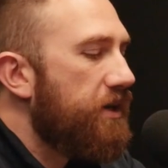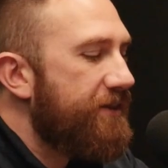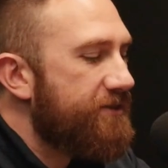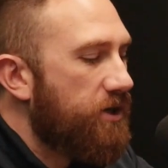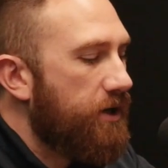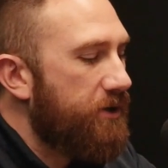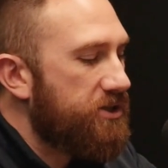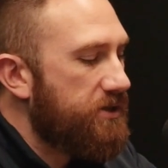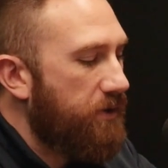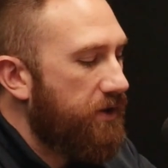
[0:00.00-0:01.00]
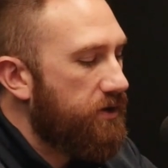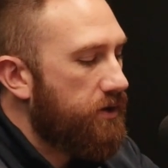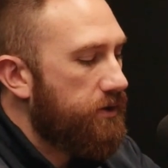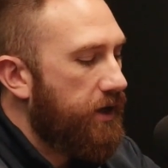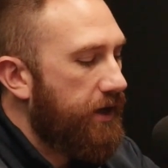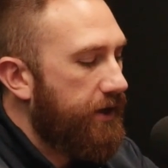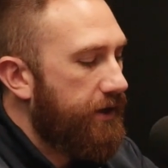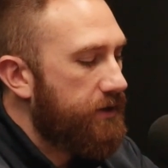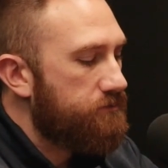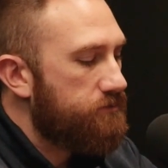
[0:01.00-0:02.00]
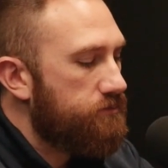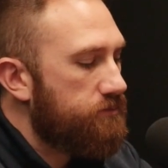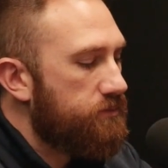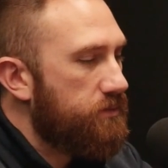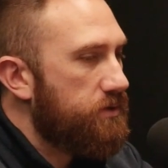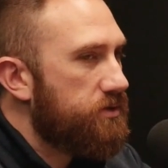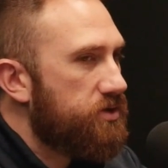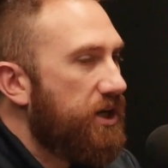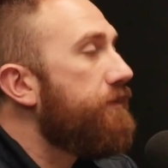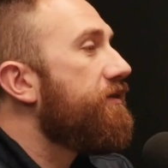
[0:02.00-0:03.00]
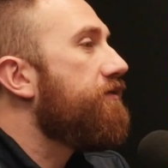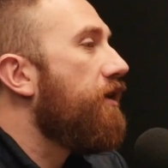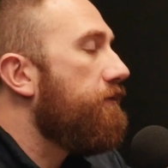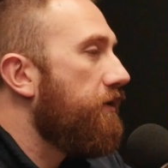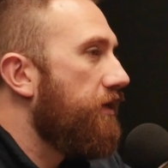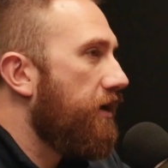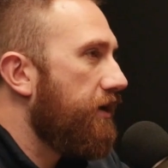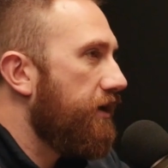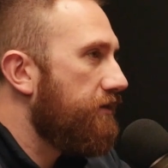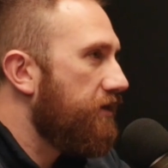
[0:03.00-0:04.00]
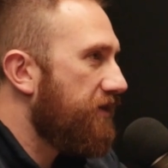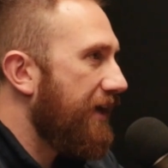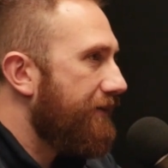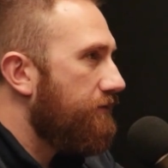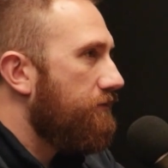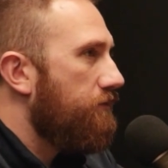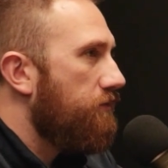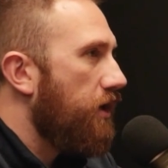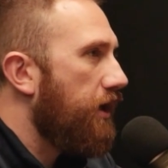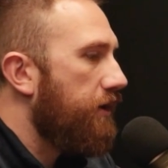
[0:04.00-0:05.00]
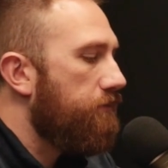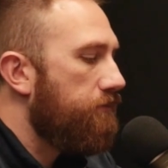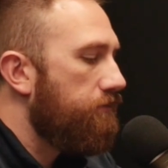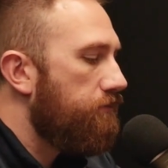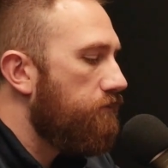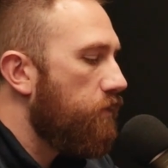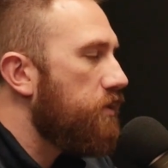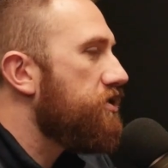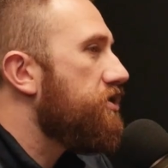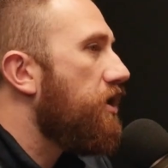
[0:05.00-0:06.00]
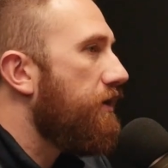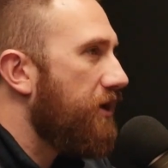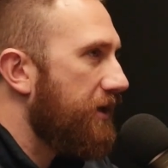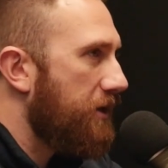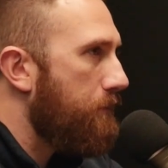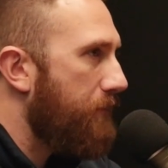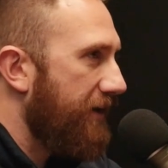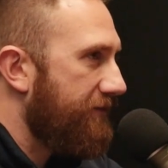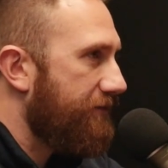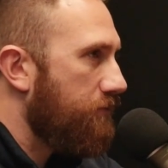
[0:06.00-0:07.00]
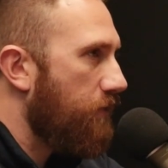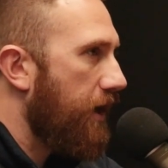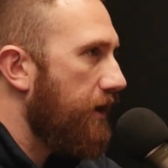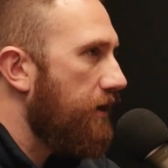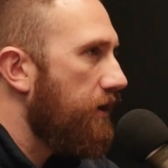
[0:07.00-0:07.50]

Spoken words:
let's talk about some other types of software that are needed, because that we were just talking about like your base, right?